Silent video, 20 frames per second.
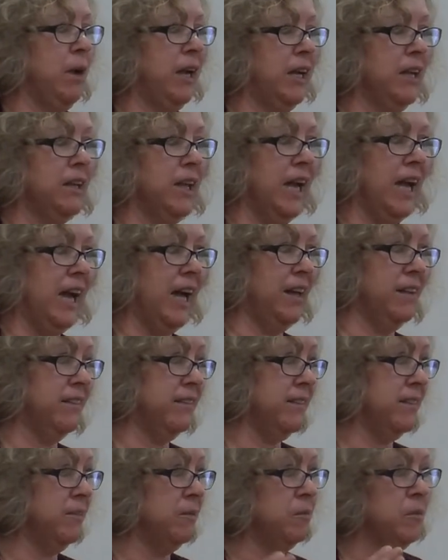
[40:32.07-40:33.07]
my
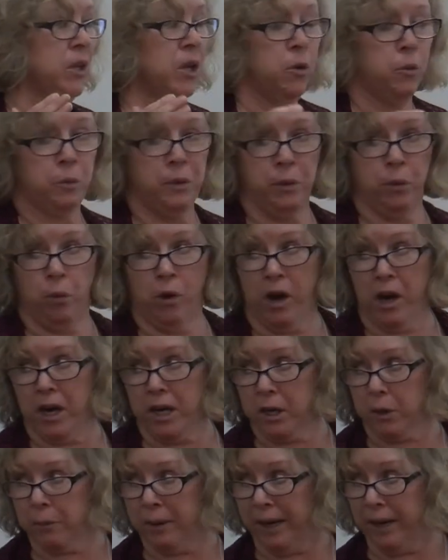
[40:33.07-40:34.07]
class. We
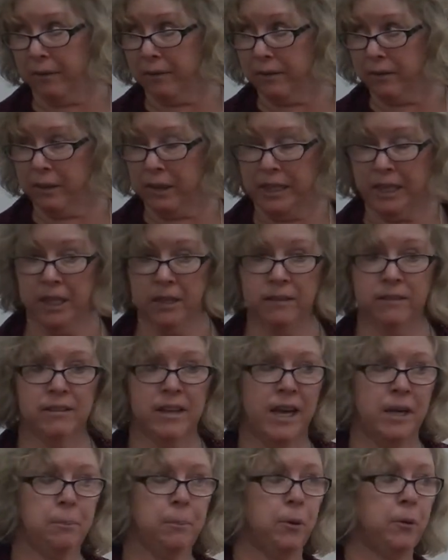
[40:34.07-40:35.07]
walk around the
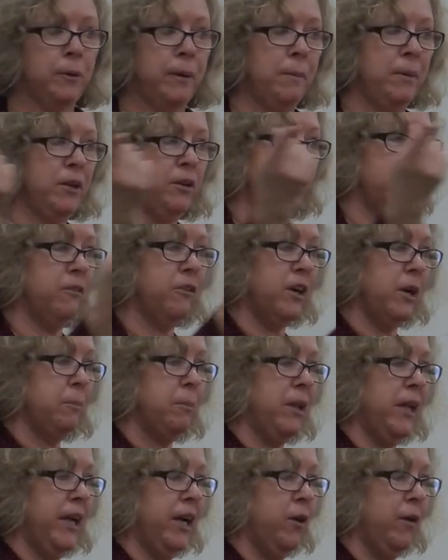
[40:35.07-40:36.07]
inside perimeter of our
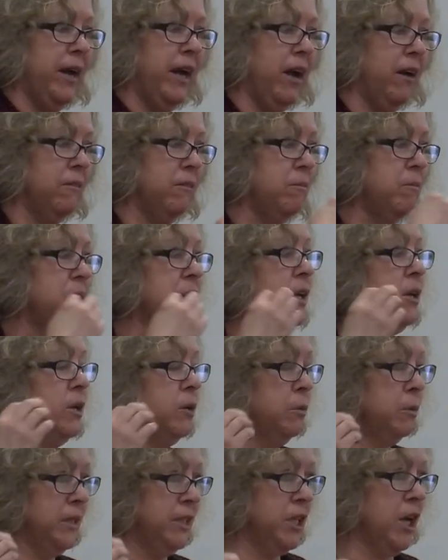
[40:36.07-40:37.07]
playground.
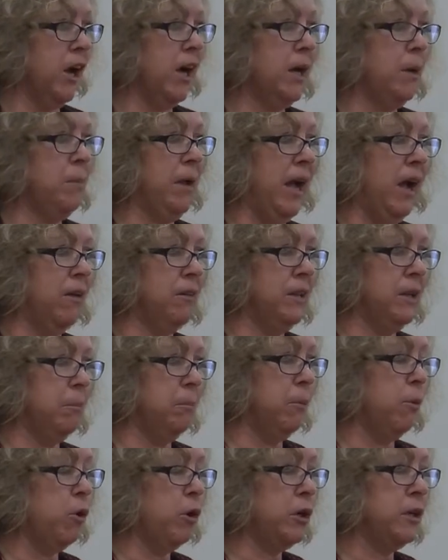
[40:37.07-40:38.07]
We talk about the
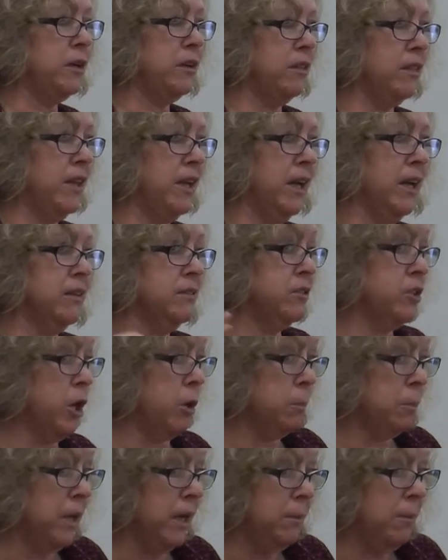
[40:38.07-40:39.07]
important things.
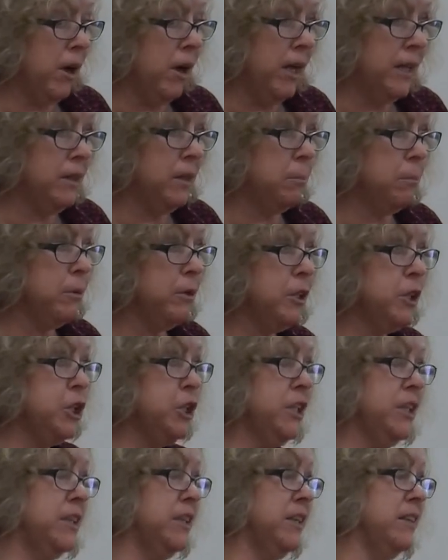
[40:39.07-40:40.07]
Don't play behind the
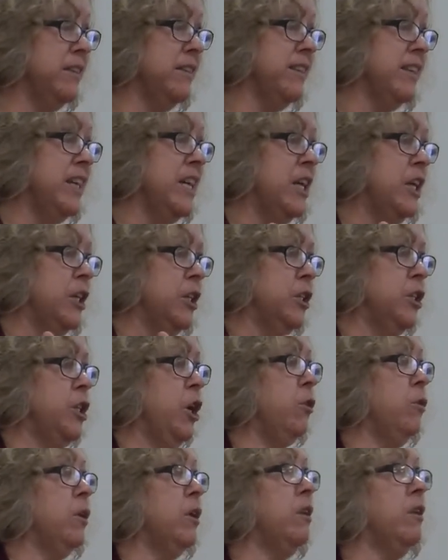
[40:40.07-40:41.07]
bushes.
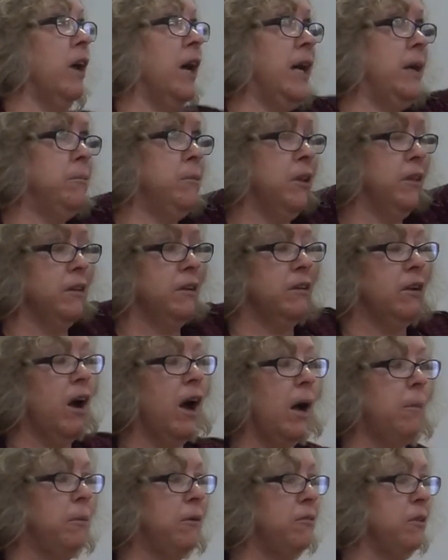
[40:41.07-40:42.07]
Don't climb to the
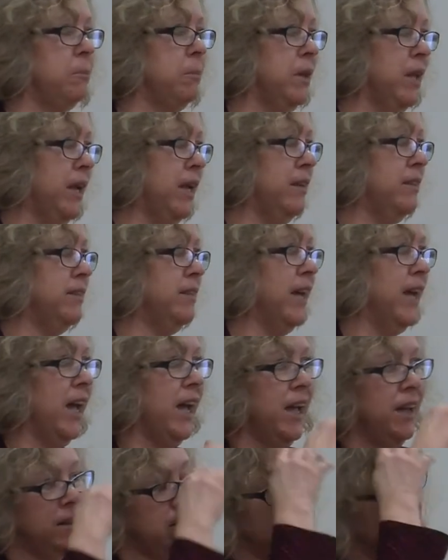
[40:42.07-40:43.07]
top of the play
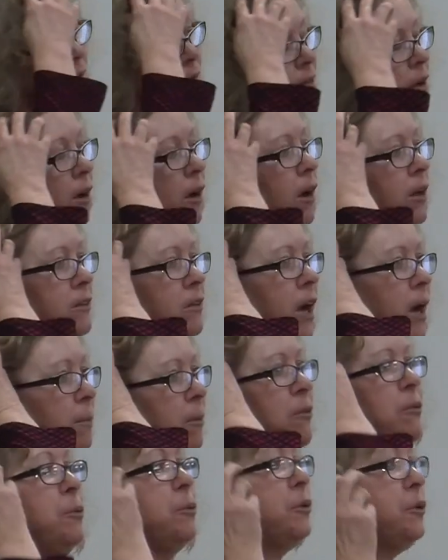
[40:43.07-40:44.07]
set, on
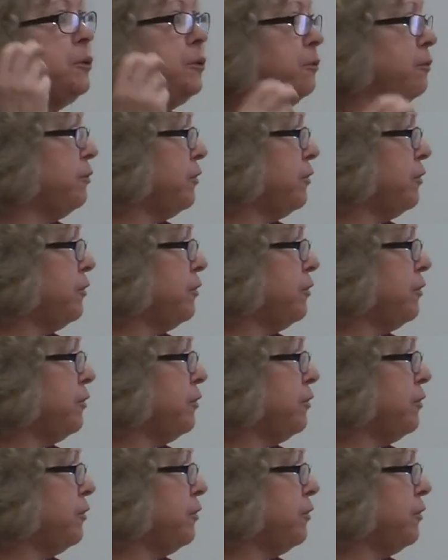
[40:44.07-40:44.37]
top of the roof